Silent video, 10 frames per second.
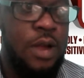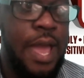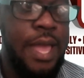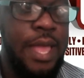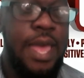
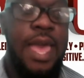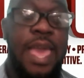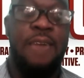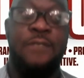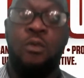Right?
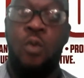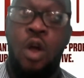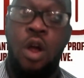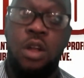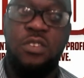If it
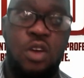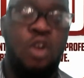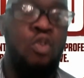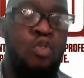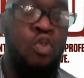worked,
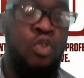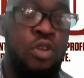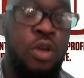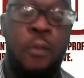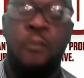
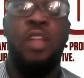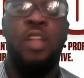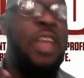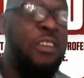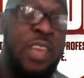good.
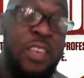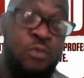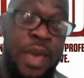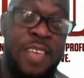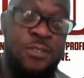But
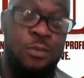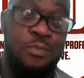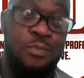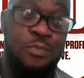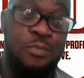guess what else
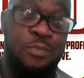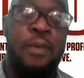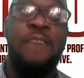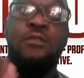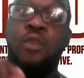though?
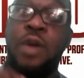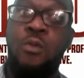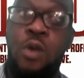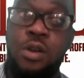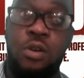Even though
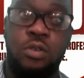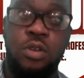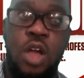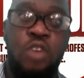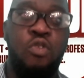it worked,
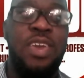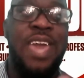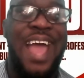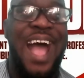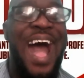no, you
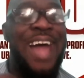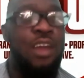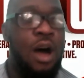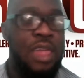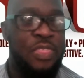can
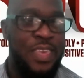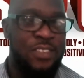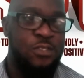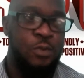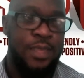add other
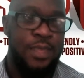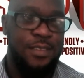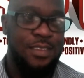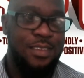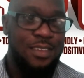things to
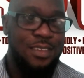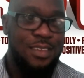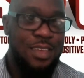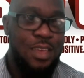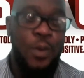it.
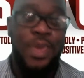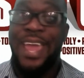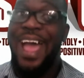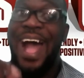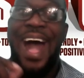We
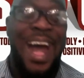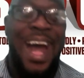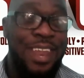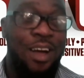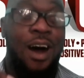can
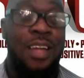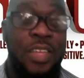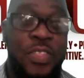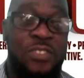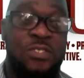add
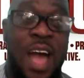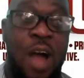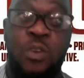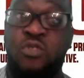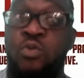other things to
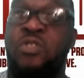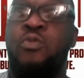that which